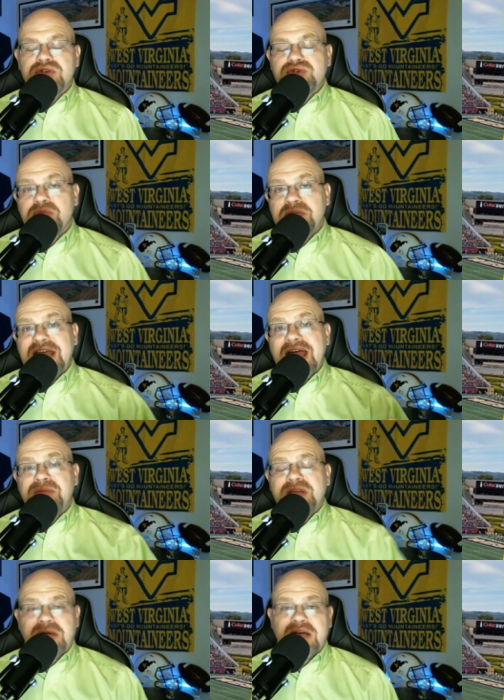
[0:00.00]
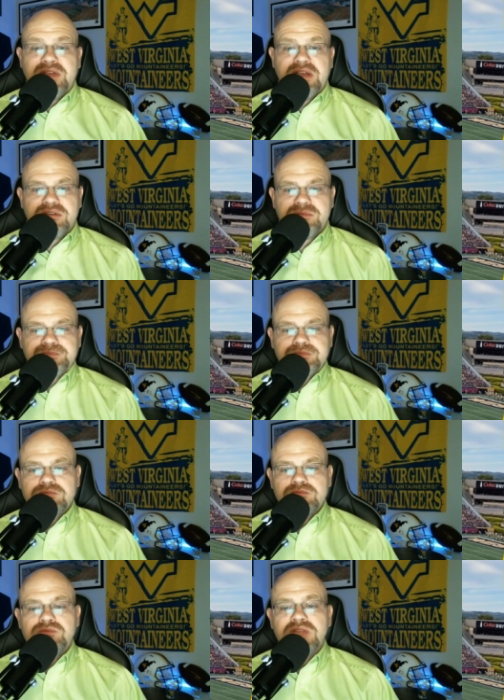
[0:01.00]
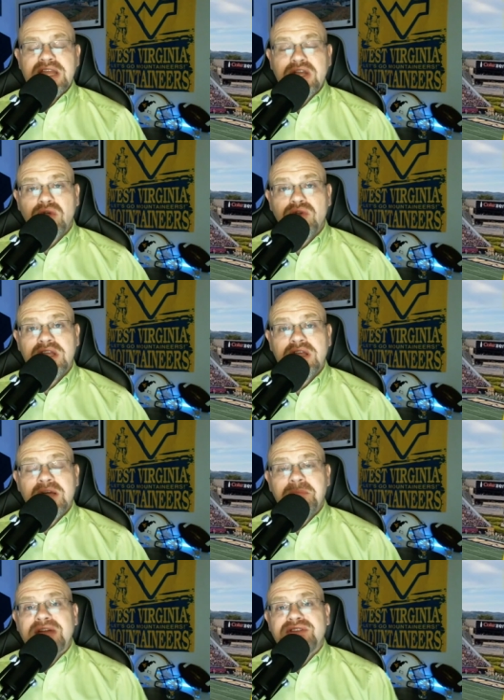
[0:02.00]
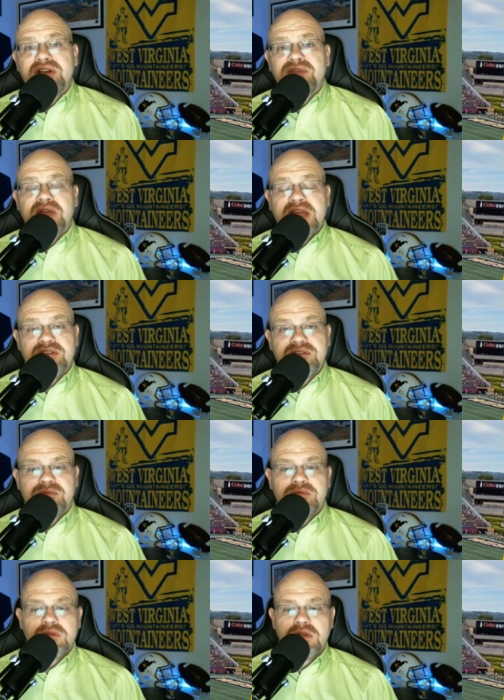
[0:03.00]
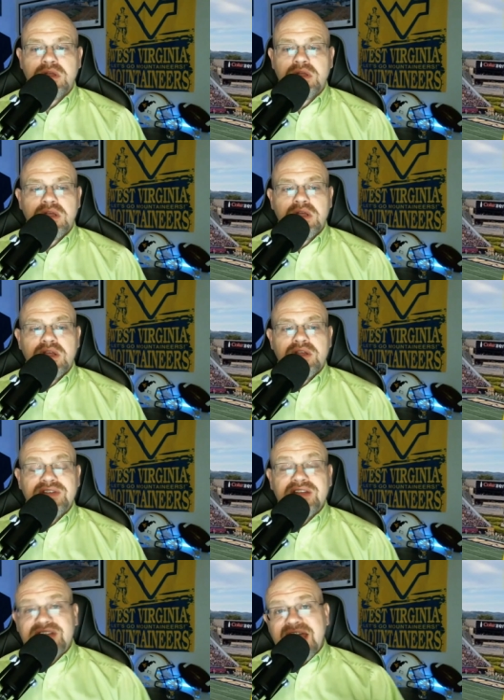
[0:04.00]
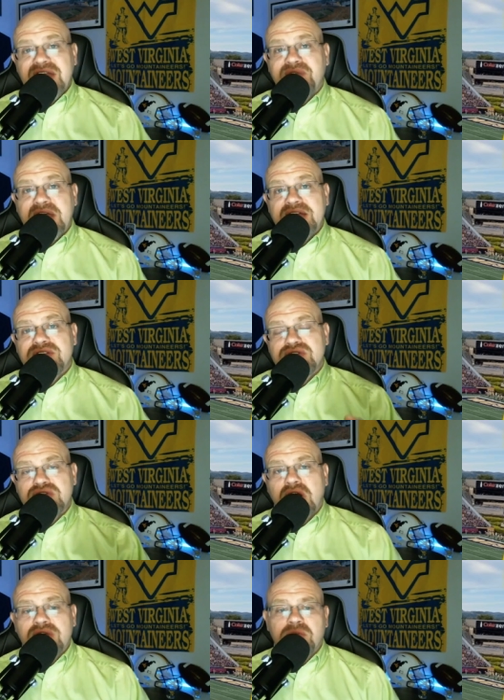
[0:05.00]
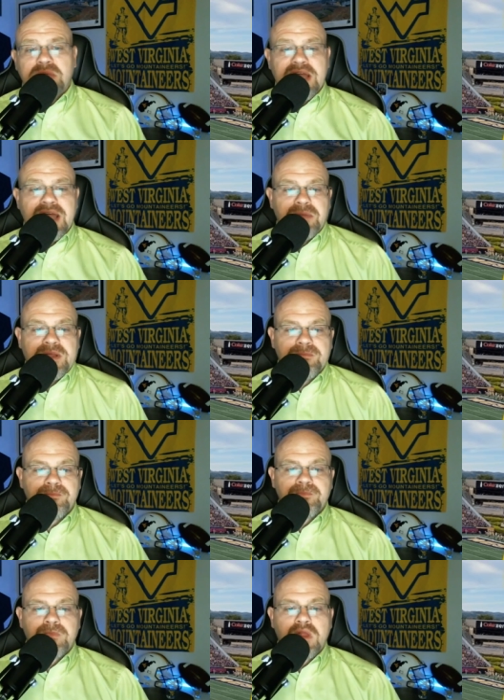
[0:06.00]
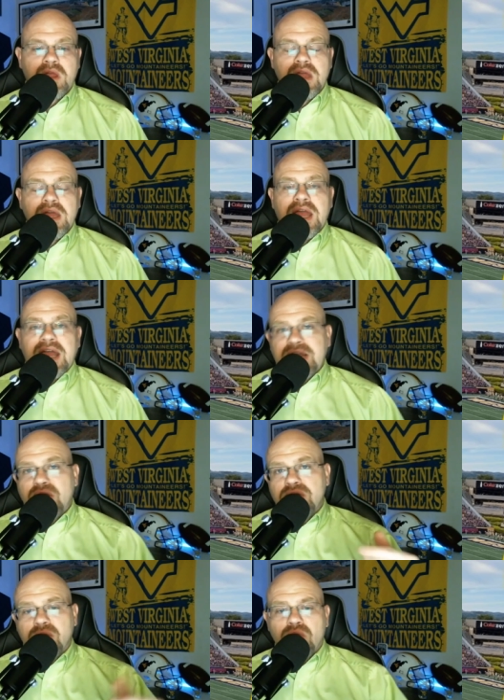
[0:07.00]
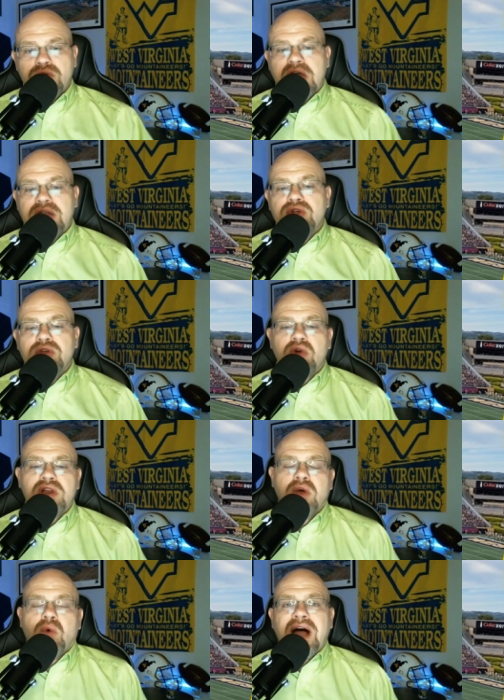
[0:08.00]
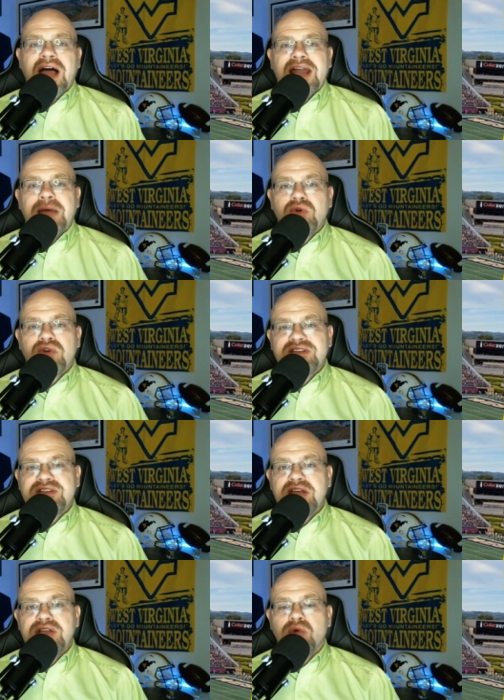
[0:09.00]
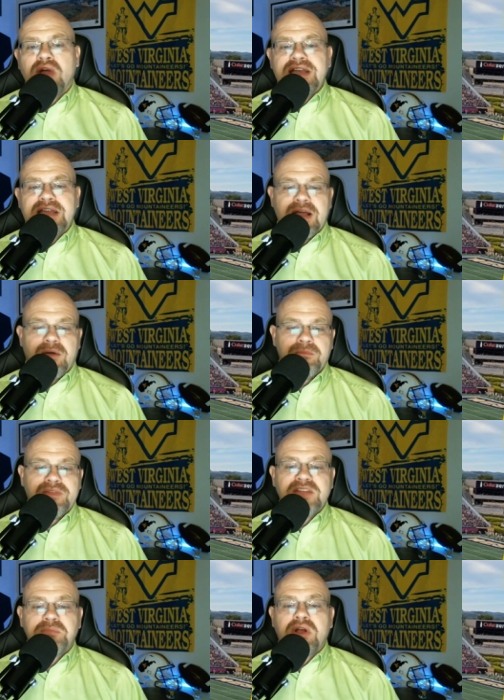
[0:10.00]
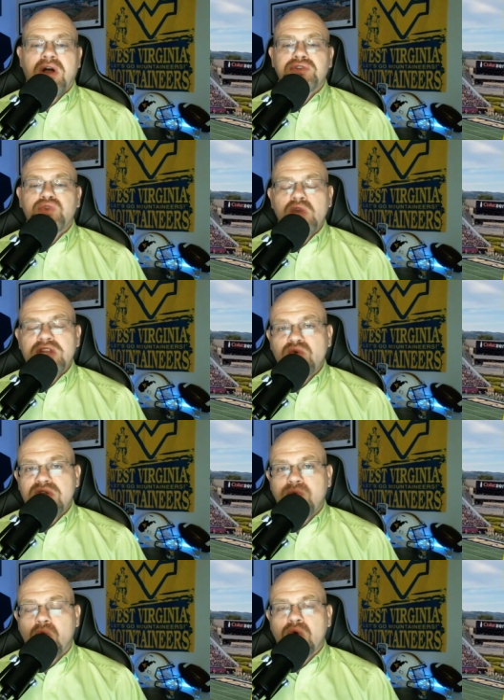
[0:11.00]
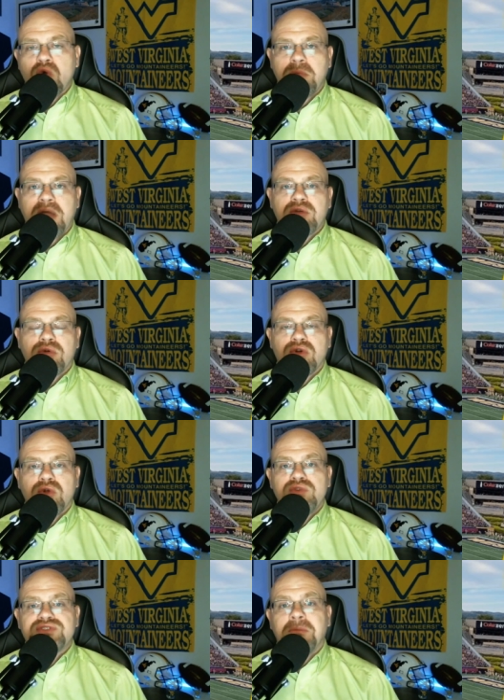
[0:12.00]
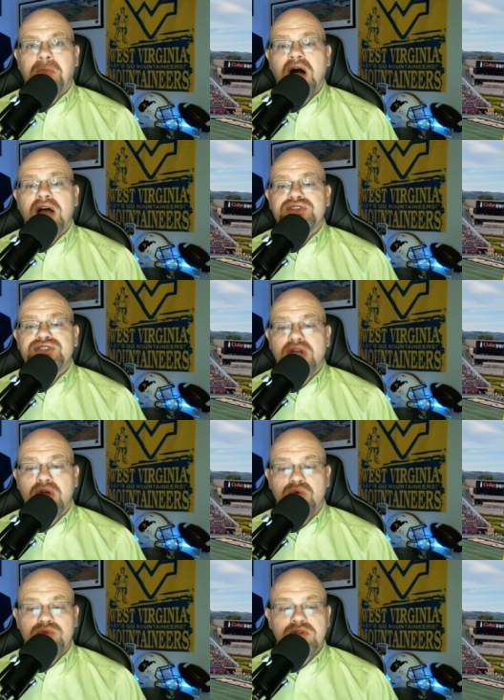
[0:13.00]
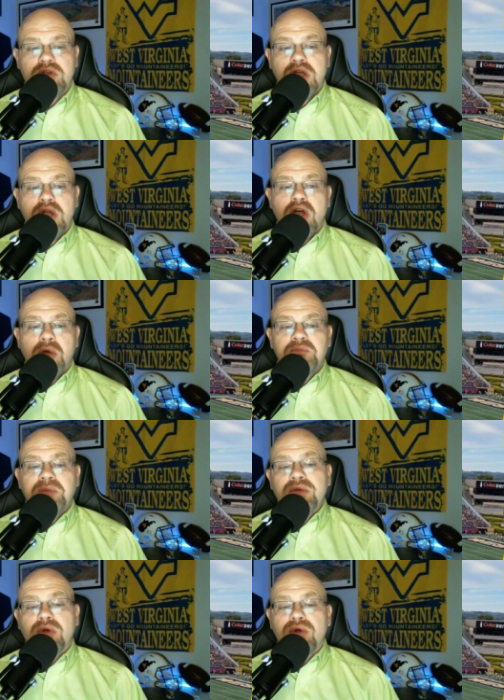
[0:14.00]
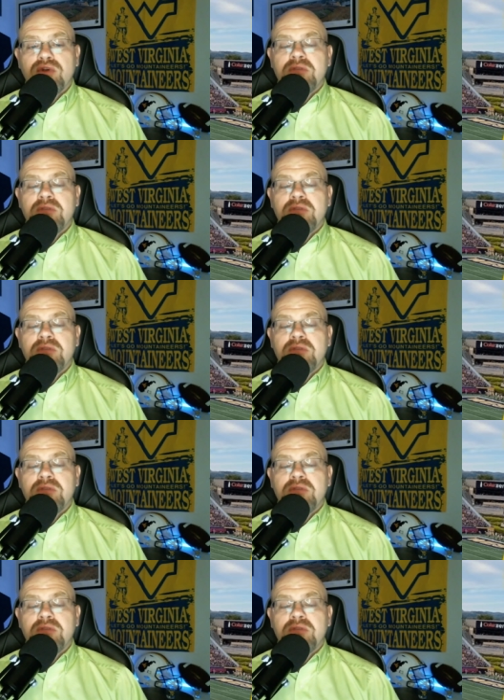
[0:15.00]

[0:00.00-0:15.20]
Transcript: should be happy about this, including Mountaineer fans. Cincinnati fans should also be happy. And I know you I know you want to know why, and I'm going to tell you right now. That's because twenty twenty-four quarterback recruit Samaj Jones, who was being recruited